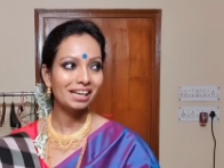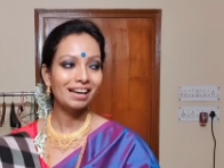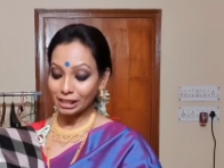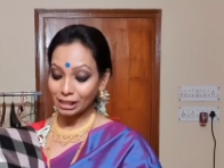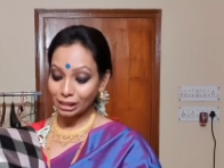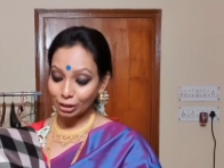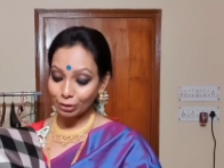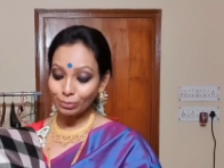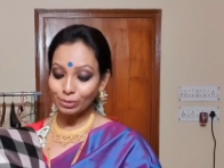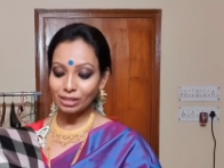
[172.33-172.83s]

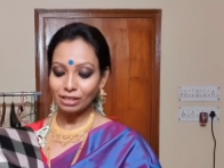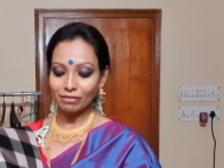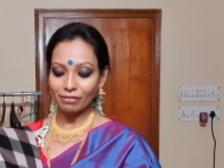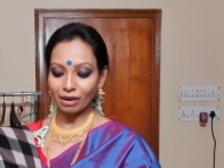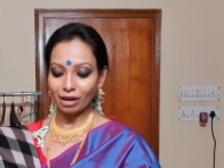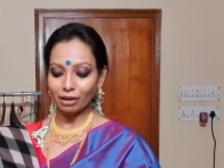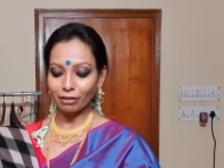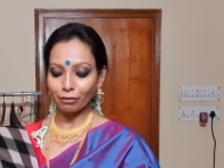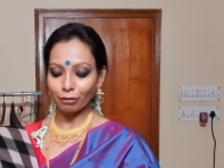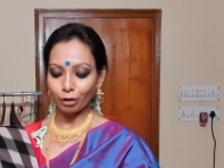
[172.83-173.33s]
exclusive
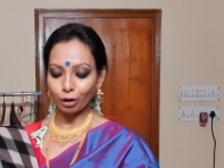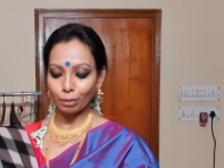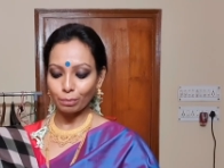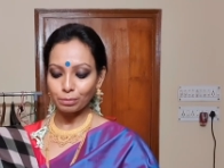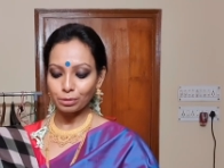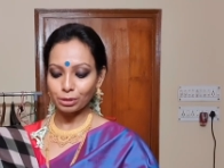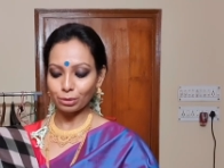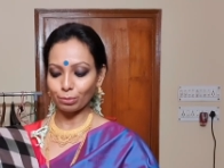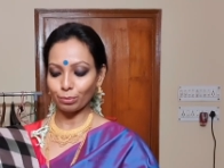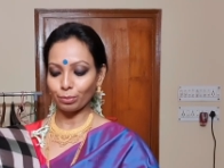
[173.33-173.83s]
art
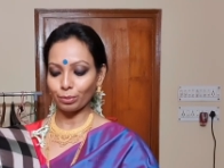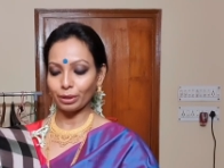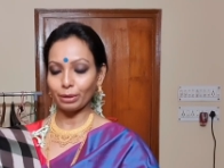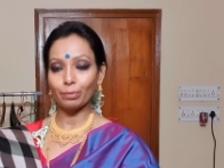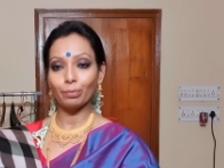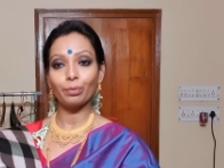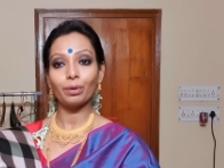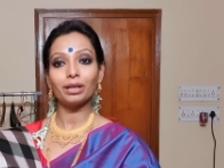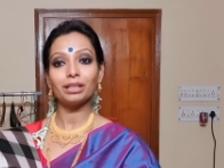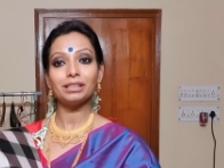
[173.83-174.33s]
forms,
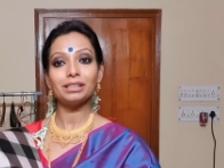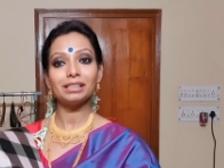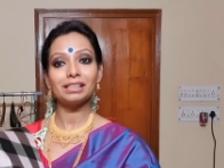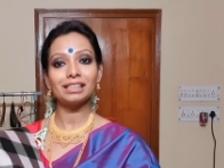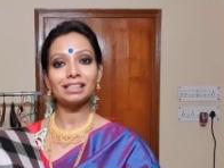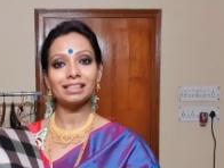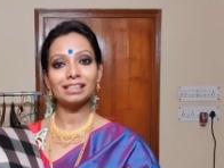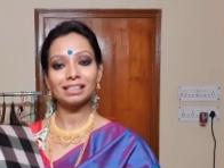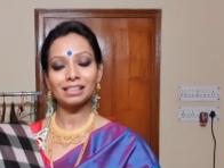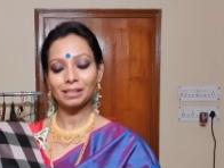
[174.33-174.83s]
were
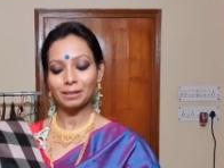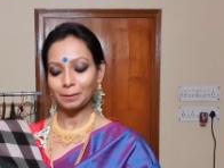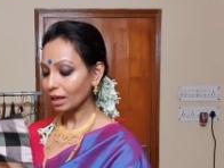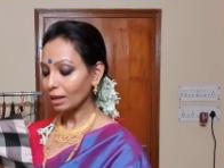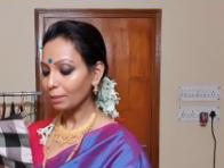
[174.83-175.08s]
once